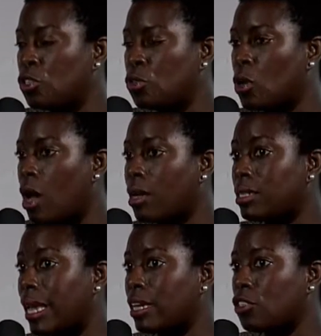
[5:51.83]
to
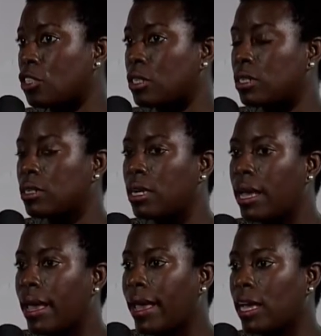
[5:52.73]
cause cancer
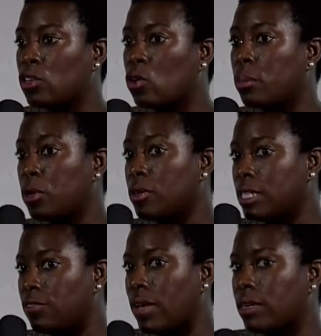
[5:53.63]
and or birth
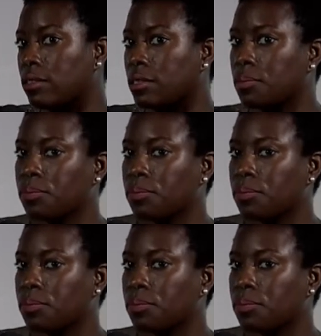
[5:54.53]
defects.